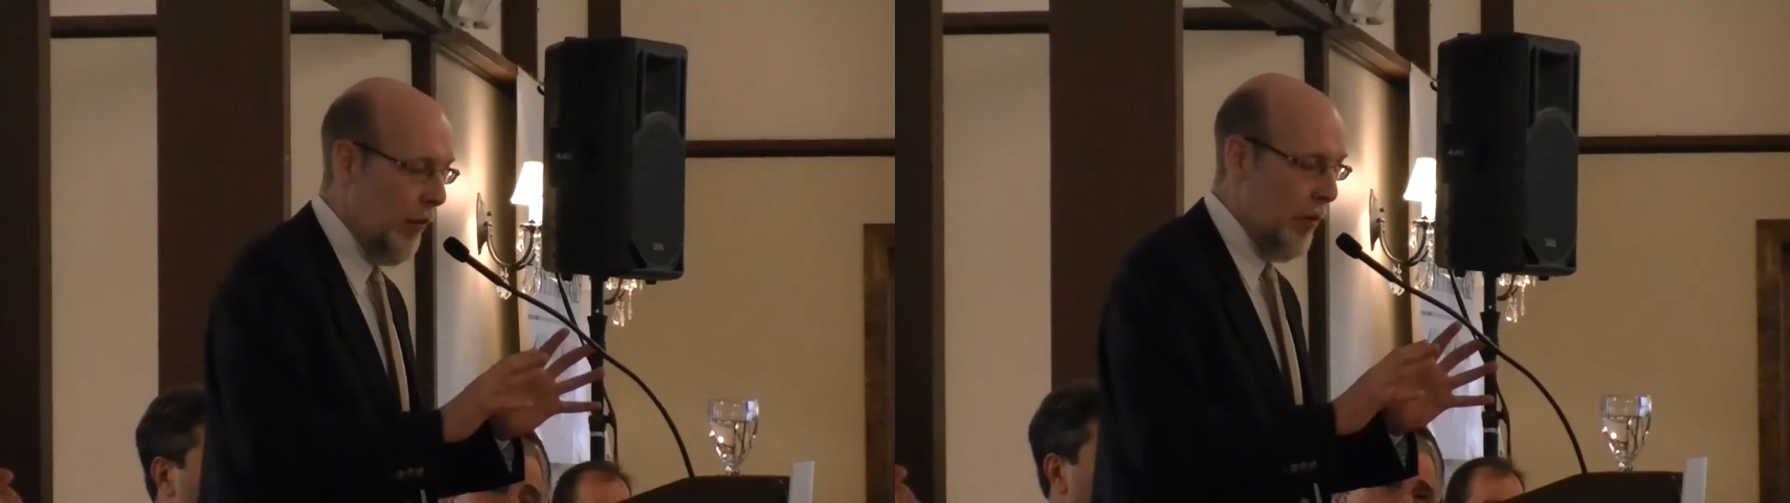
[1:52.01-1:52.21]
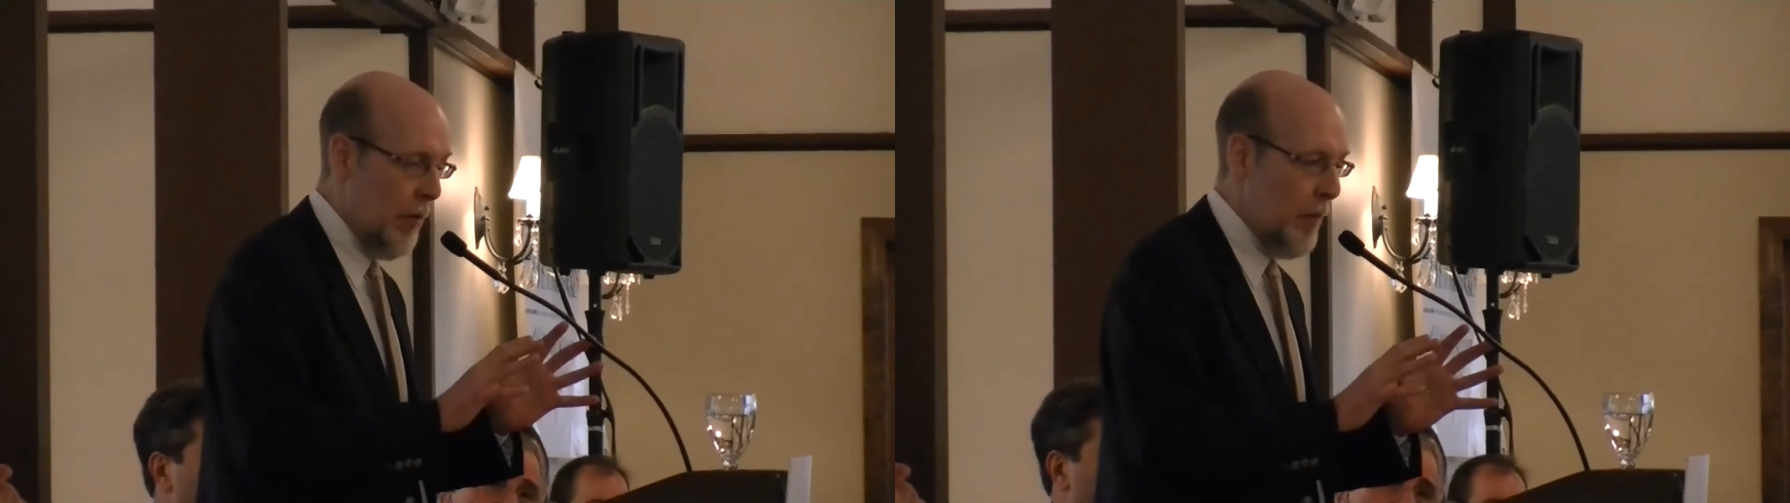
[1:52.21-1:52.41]

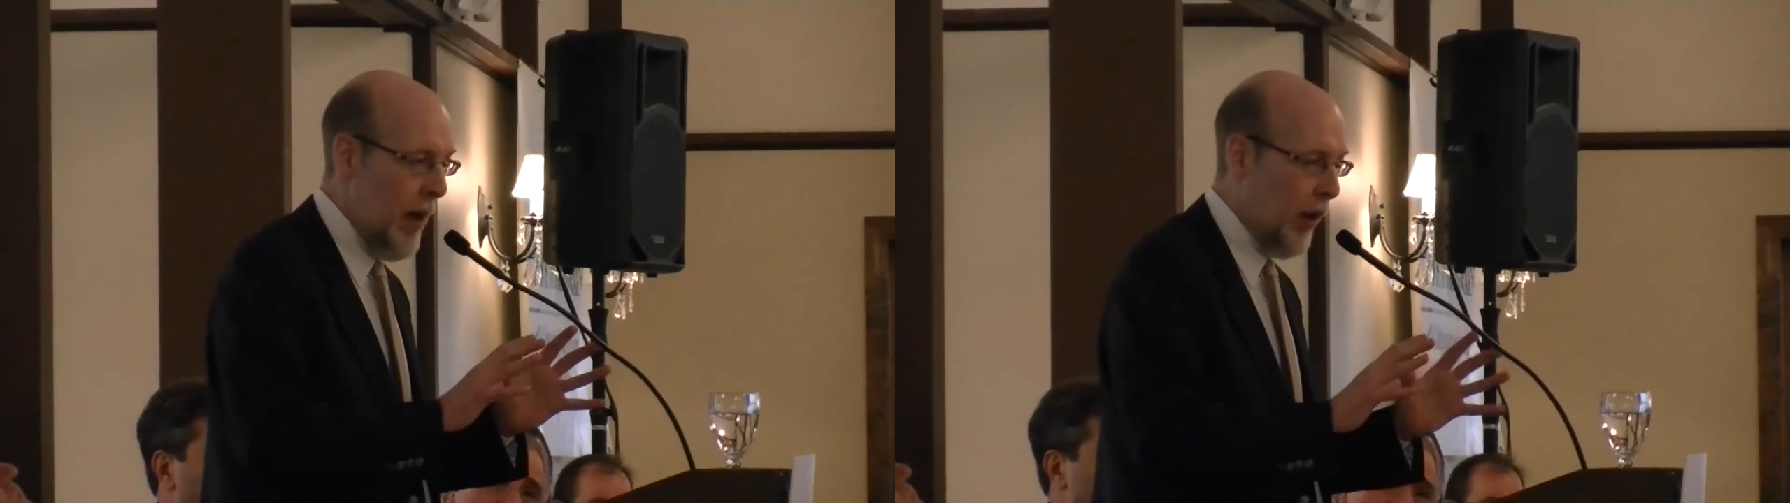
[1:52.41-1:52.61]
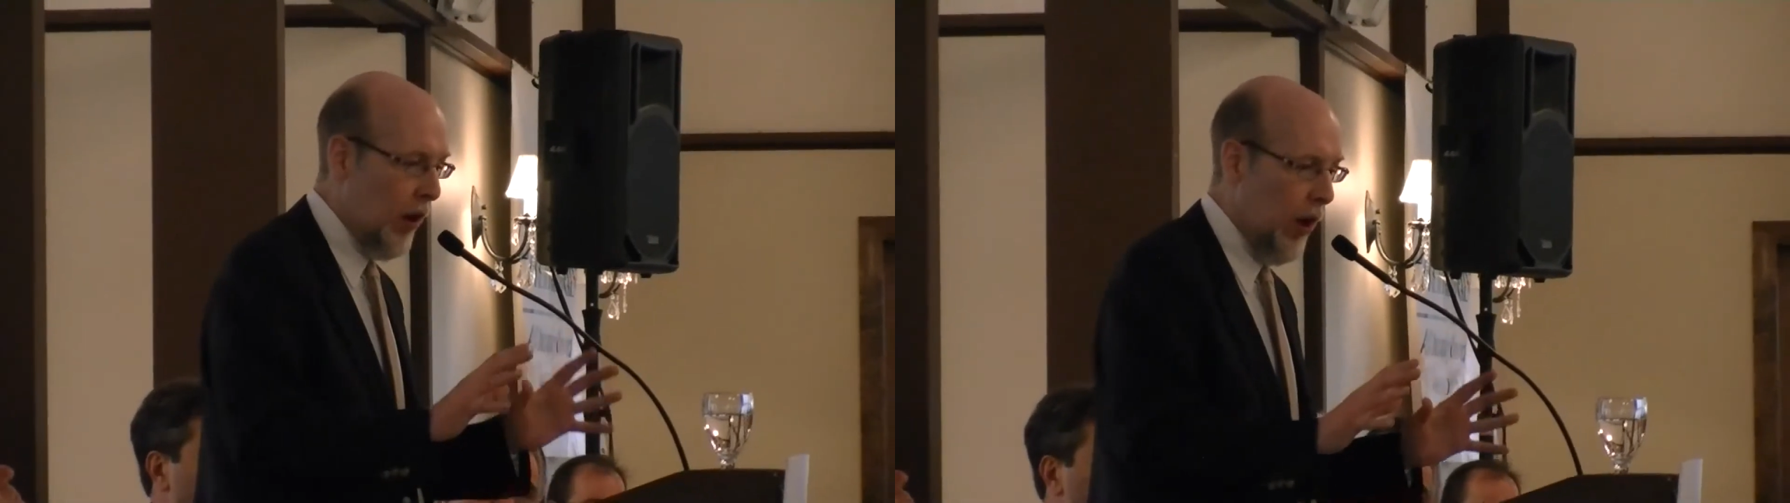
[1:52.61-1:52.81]
it would be
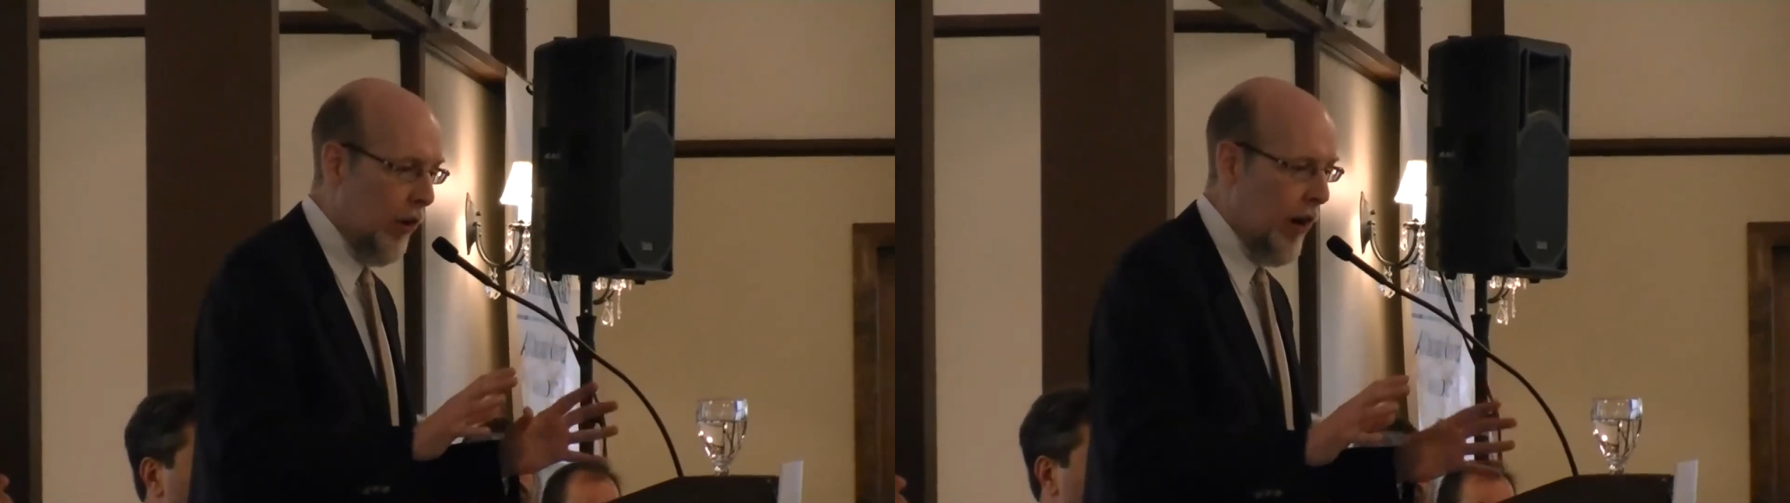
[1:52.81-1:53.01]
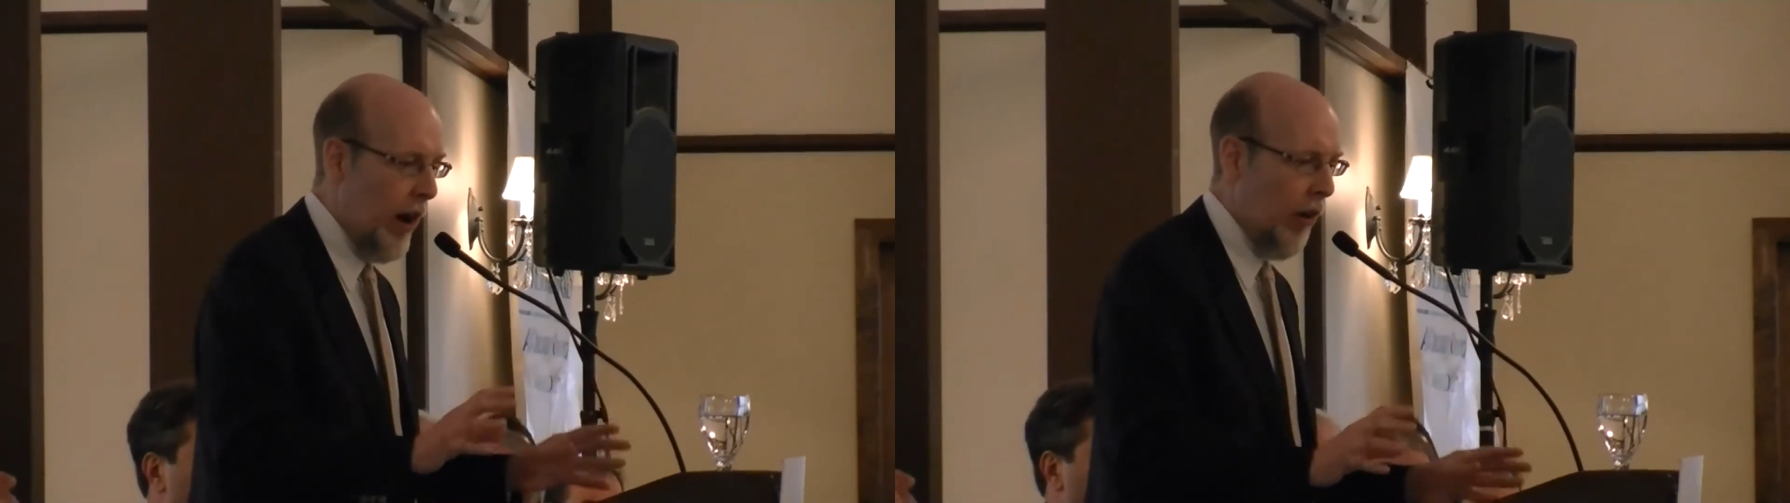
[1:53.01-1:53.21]
better
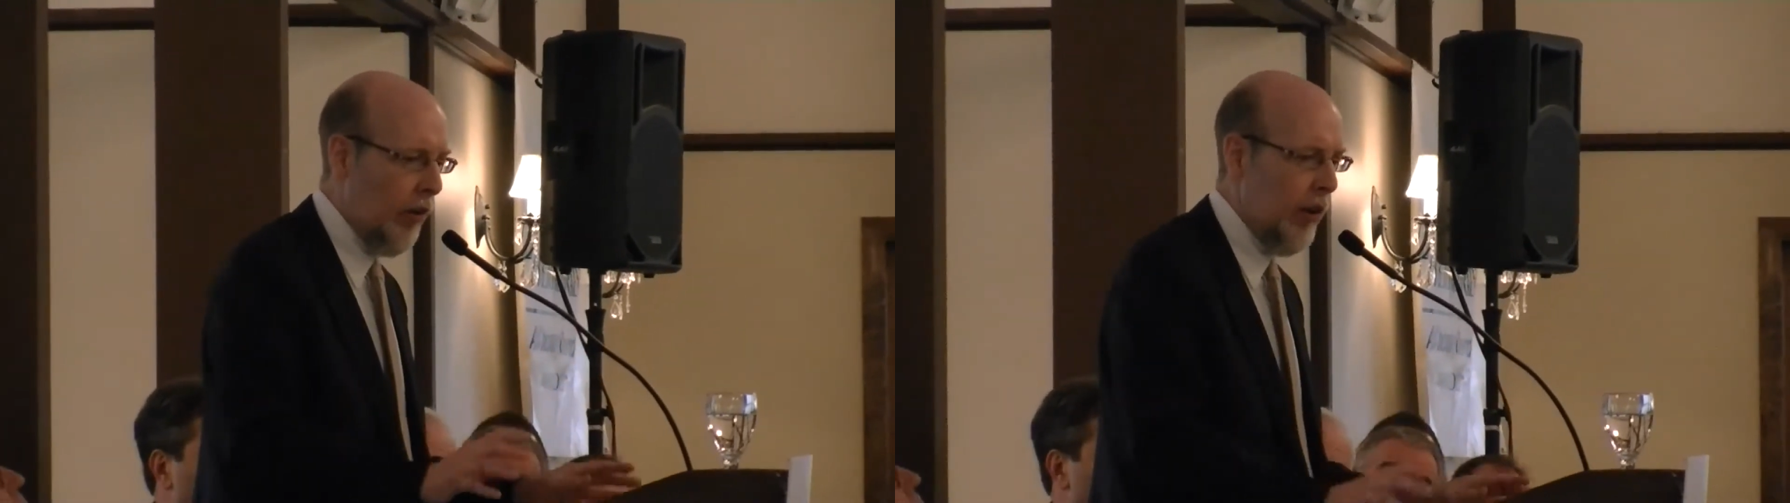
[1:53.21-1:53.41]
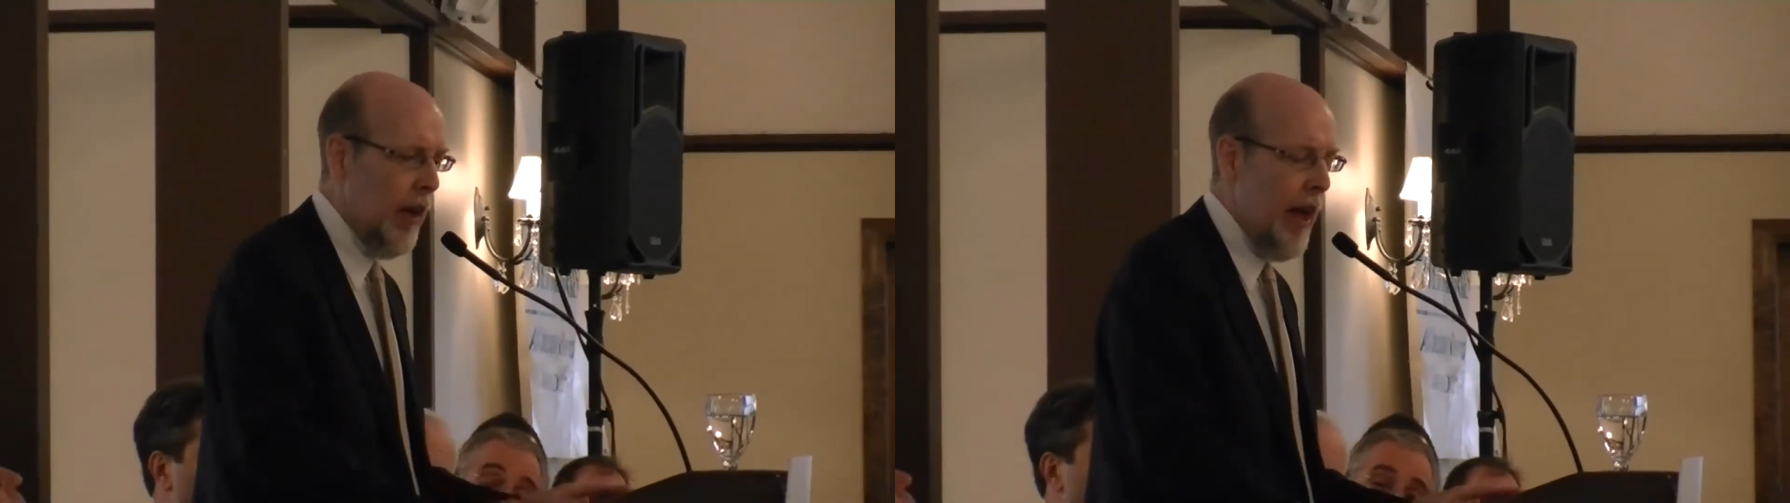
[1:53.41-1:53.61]
all
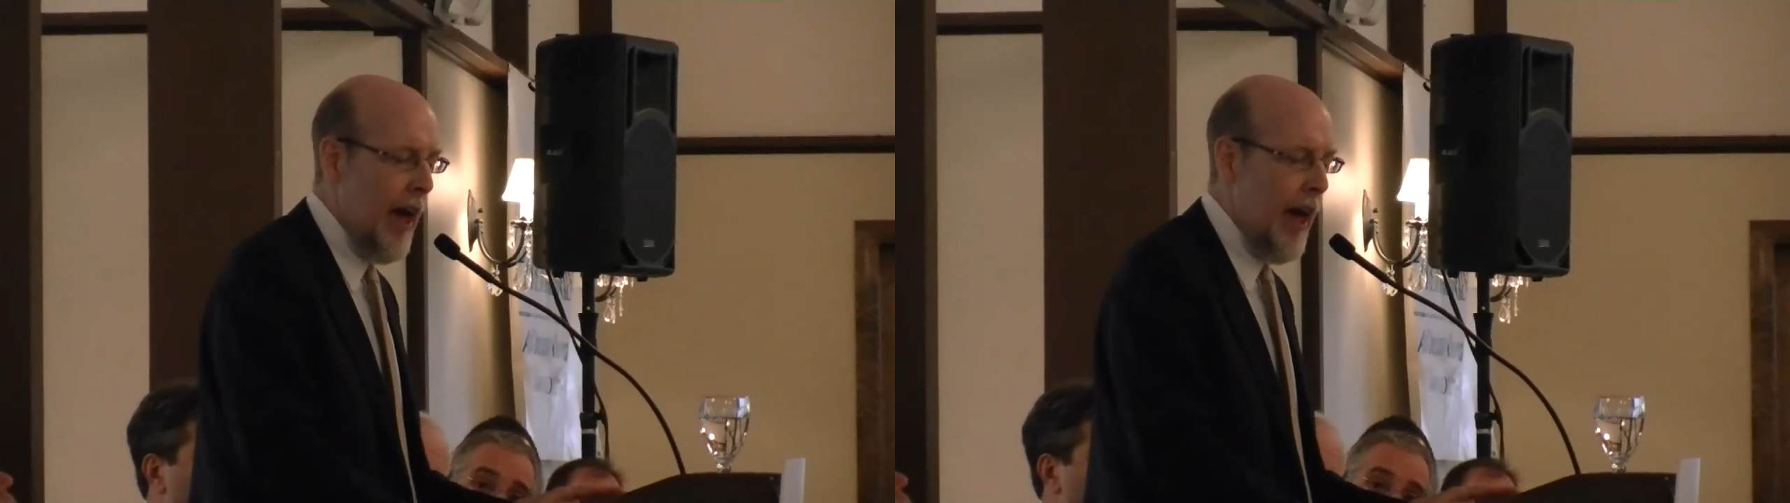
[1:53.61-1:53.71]
around.